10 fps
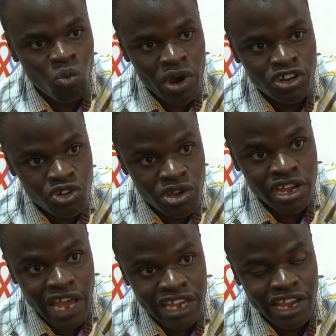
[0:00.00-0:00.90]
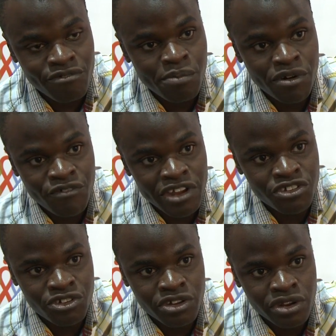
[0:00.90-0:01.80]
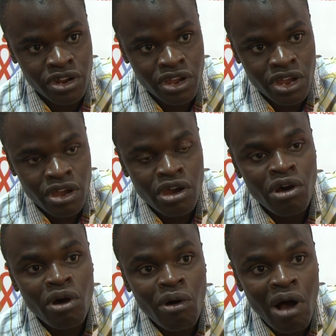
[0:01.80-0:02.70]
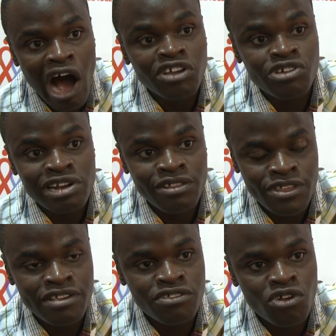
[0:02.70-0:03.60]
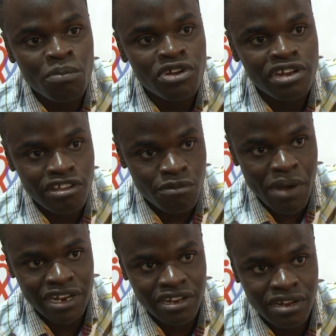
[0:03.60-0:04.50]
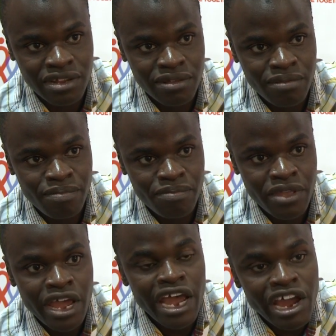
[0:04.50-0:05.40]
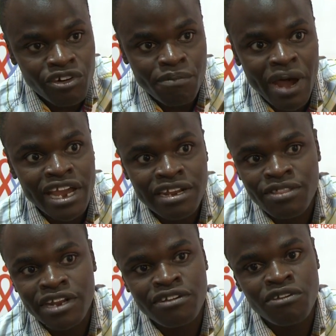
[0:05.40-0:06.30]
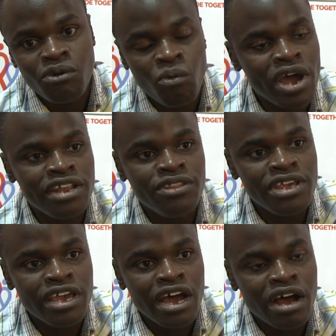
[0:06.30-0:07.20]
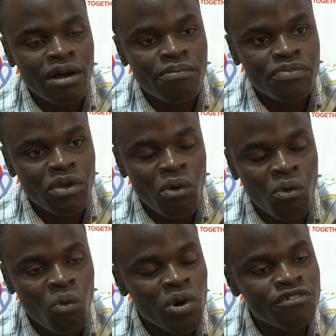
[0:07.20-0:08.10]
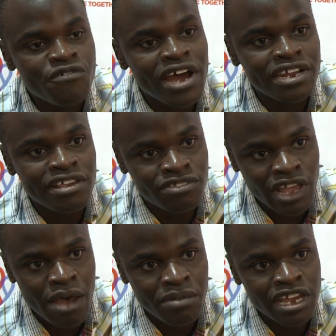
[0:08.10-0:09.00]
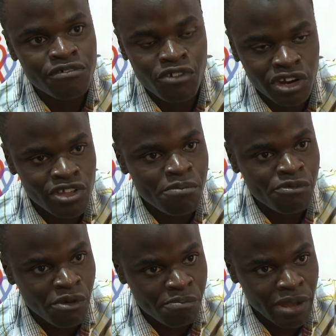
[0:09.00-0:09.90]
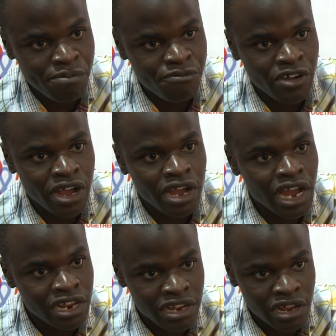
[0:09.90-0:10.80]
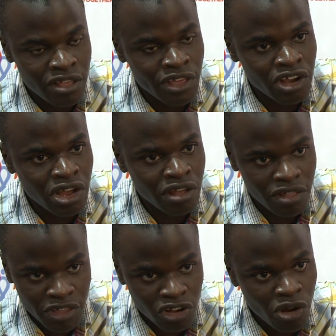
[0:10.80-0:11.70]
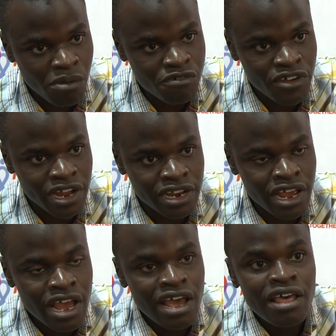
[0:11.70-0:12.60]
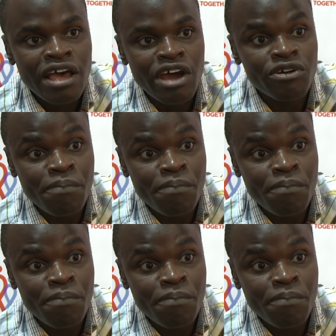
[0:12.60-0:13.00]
when doing HIV prevention, actually these communities matter. A reminder that when funding is coming in, for example, from PEPFAR and the Global Fund, a